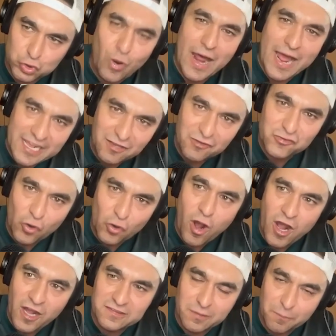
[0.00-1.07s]
trying so
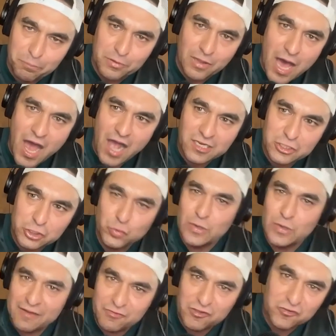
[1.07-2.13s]
hard to block,
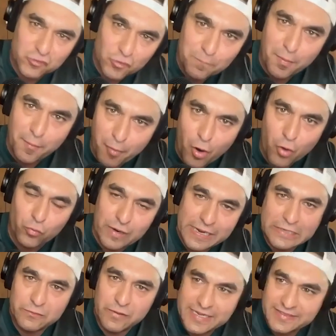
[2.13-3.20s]
you'd have a Super Bowl
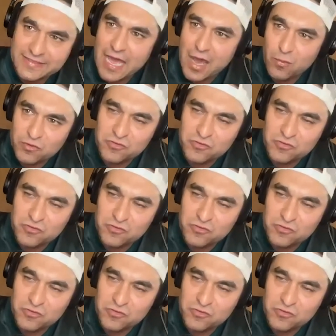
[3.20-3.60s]
ring right now.